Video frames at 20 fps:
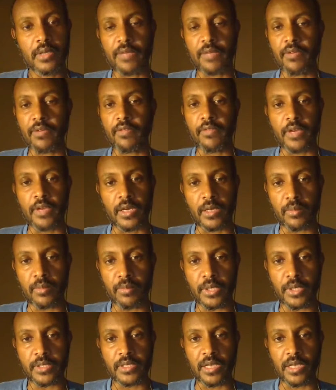I have a very
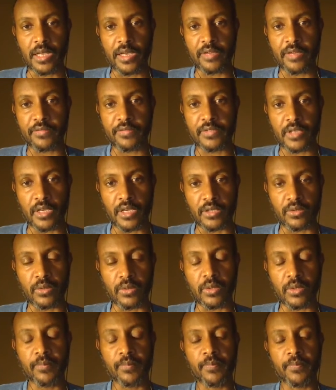busy life
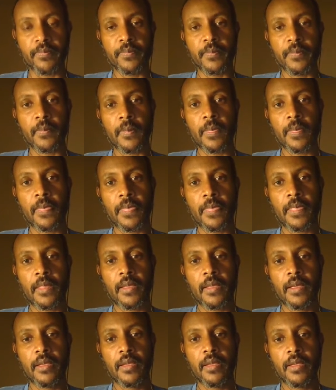schedule.
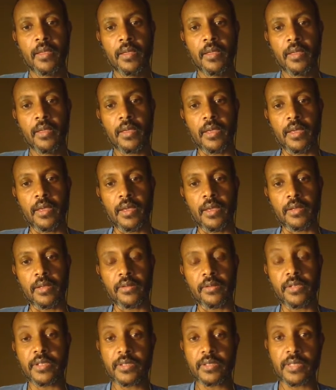
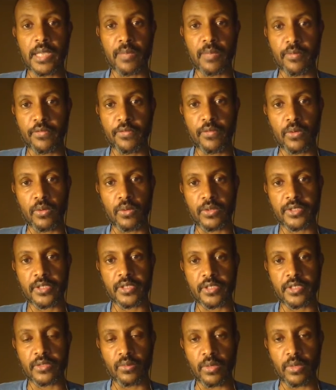And this type of
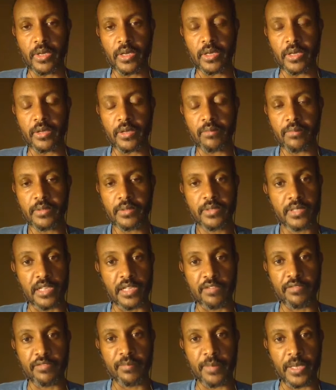course is where
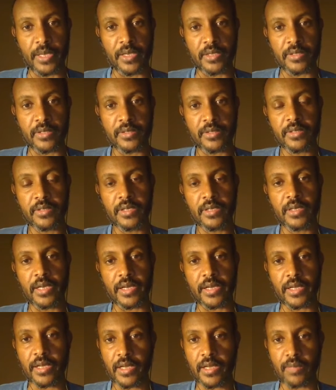self-paced,
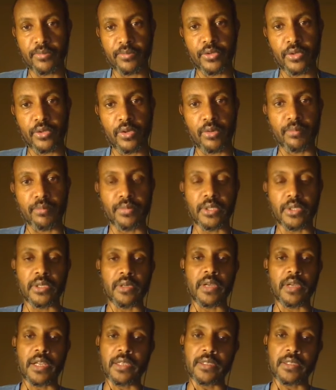I can come to the
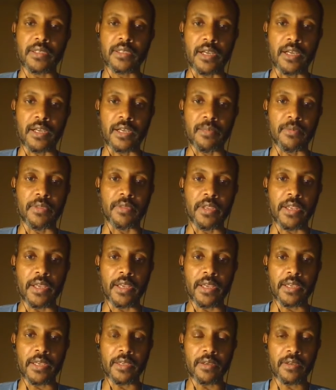computer any time of the
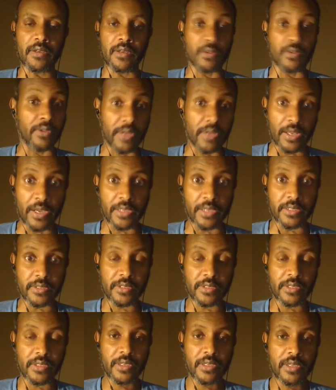day or the
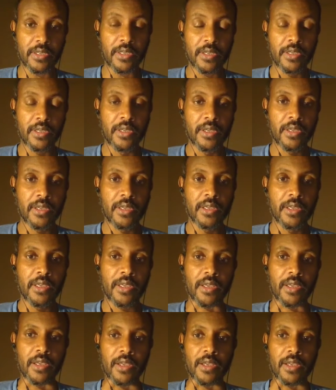night
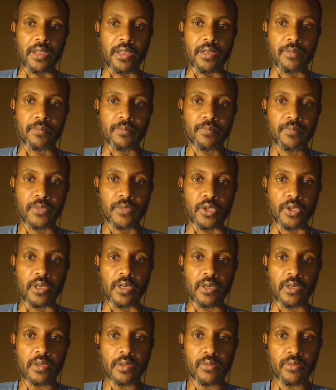and, you
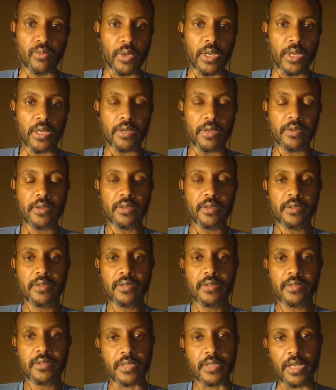know, read,
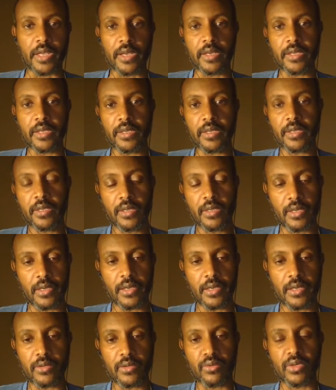study,
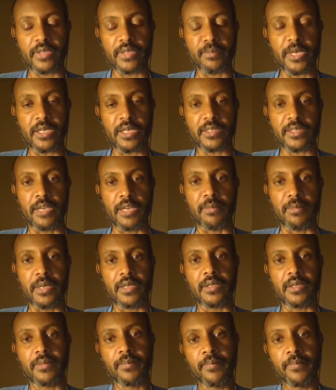and do my
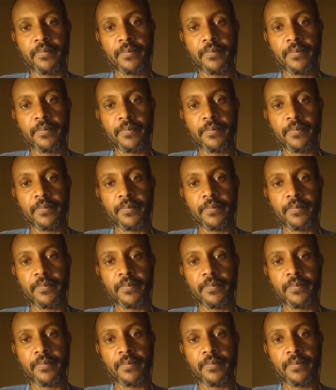assignment